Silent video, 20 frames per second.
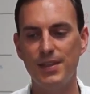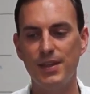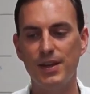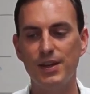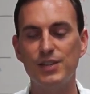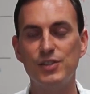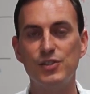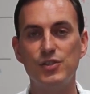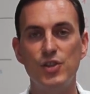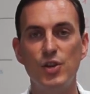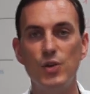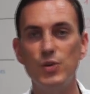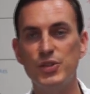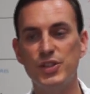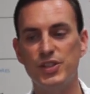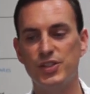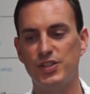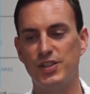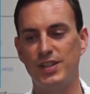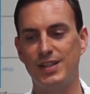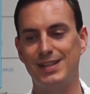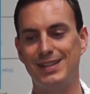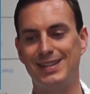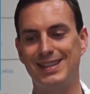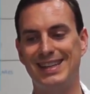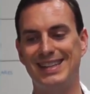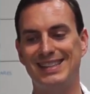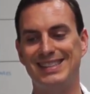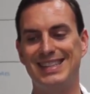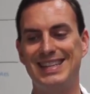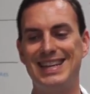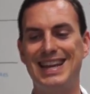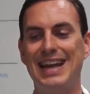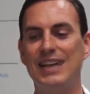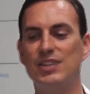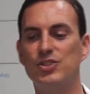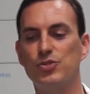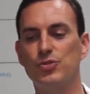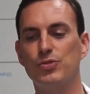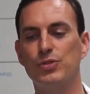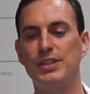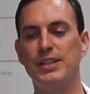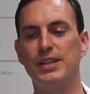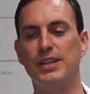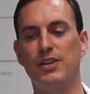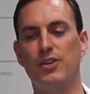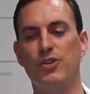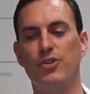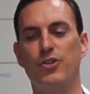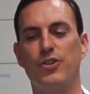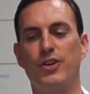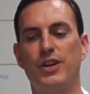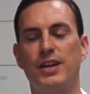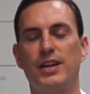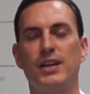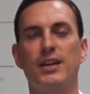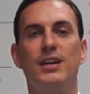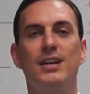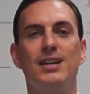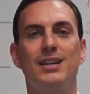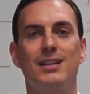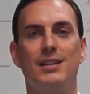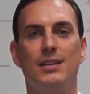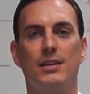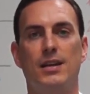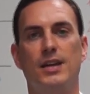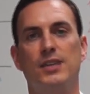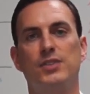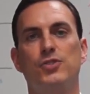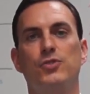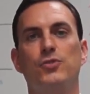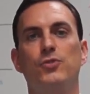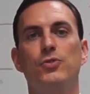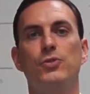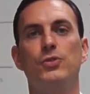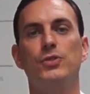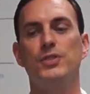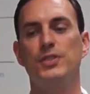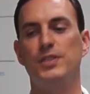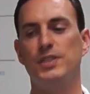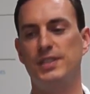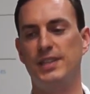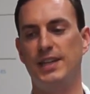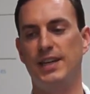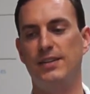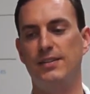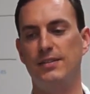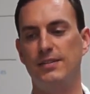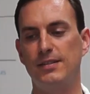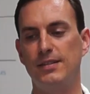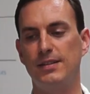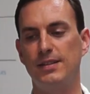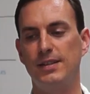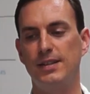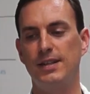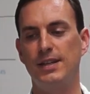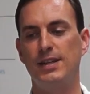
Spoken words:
There is no such thing as a naturally occurring logical standard.